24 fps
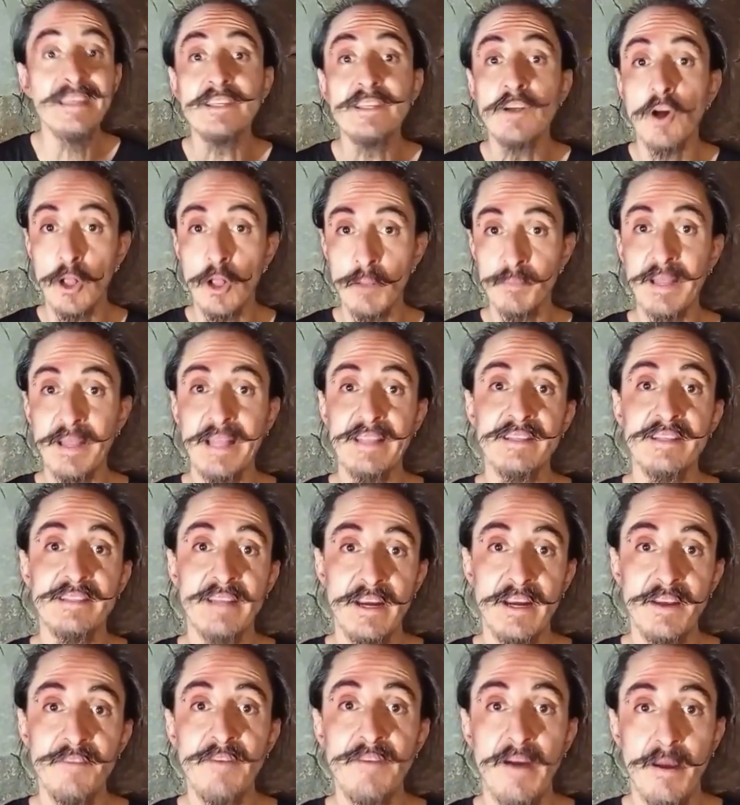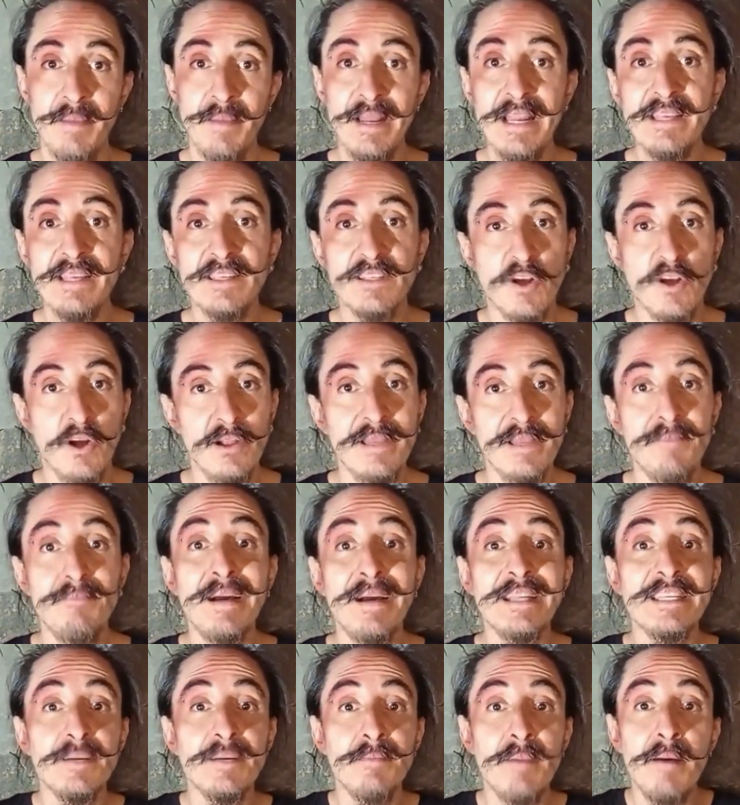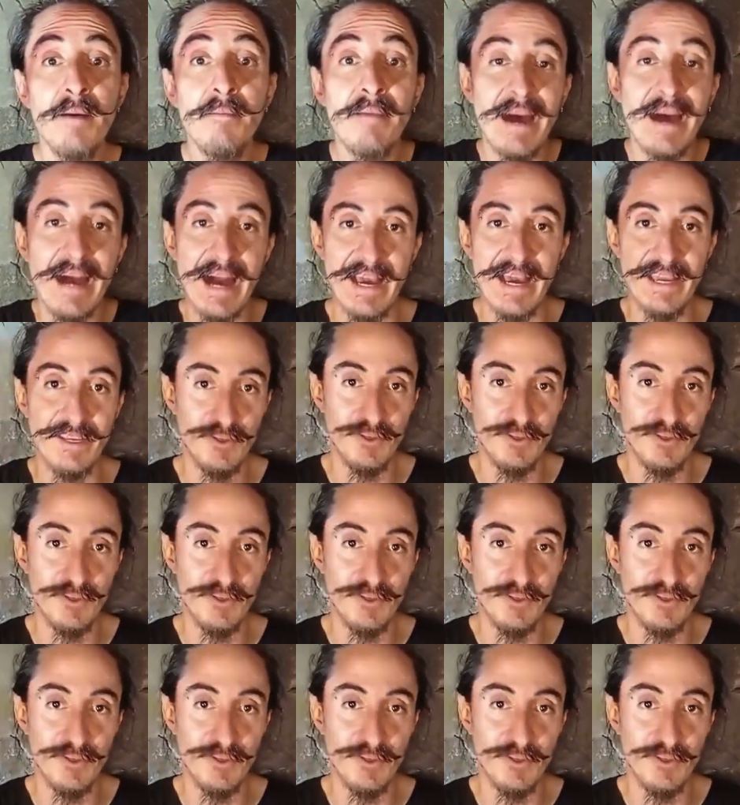This whole planetary family is called the Pachamama